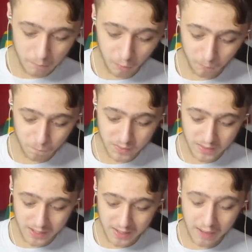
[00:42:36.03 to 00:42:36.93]
But
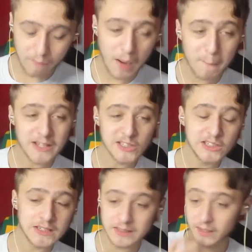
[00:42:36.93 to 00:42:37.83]
I
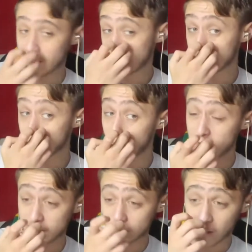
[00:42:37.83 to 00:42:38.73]
mentioned
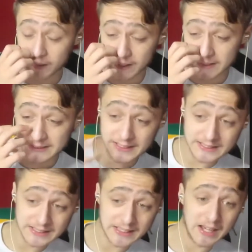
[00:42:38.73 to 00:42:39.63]
earlier on in this season,